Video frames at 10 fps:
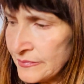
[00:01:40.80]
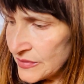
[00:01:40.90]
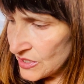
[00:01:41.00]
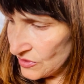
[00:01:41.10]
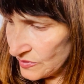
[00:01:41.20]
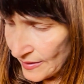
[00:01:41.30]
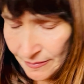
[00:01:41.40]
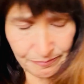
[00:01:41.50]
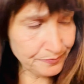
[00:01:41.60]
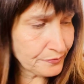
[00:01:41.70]
excuse me
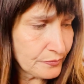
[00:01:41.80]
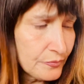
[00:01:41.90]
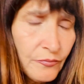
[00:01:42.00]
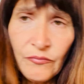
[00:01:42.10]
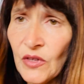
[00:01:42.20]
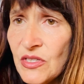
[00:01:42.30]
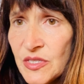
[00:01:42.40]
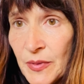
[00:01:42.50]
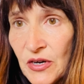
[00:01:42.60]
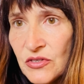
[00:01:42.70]
a
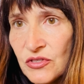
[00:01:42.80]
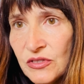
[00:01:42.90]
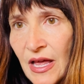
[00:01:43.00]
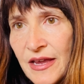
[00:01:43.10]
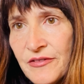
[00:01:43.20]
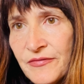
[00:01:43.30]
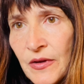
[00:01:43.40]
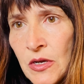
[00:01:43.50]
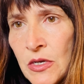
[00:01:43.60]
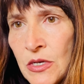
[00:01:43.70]
spiritual life
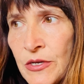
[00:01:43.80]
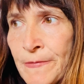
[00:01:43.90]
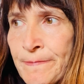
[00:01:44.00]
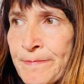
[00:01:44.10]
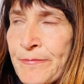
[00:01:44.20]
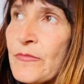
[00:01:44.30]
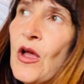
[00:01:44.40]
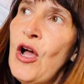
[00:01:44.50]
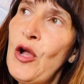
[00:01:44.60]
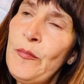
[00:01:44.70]

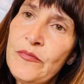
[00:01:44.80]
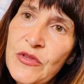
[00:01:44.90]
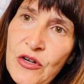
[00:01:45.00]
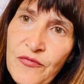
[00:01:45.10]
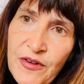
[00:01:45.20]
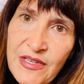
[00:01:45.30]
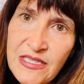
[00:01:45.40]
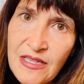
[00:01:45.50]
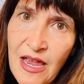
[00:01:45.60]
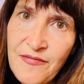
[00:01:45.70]
um you know for
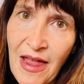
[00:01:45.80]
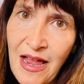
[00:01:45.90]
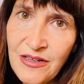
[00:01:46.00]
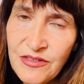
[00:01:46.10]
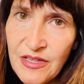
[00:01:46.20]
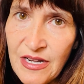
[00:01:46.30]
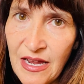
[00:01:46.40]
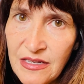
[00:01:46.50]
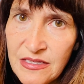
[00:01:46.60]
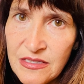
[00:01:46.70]
this life and the
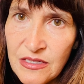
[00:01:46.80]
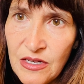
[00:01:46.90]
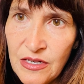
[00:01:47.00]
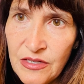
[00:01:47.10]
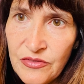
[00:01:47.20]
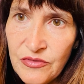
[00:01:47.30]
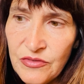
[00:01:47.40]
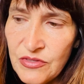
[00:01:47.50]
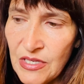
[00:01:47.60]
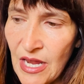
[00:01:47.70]
next uh
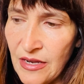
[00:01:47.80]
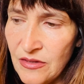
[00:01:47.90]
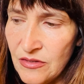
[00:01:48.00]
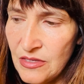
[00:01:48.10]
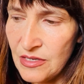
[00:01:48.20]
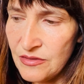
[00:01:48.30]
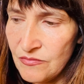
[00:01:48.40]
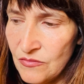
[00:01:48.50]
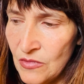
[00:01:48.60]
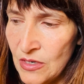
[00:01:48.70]
to get the
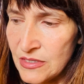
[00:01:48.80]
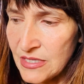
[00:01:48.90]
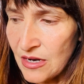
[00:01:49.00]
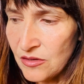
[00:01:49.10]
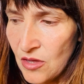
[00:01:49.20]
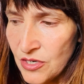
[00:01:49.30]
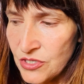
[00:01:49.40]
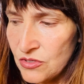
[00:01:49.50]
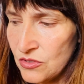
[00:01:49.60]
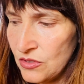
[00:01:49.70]

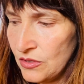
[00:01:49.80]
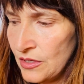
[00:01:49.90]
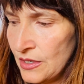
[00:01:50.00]
psychological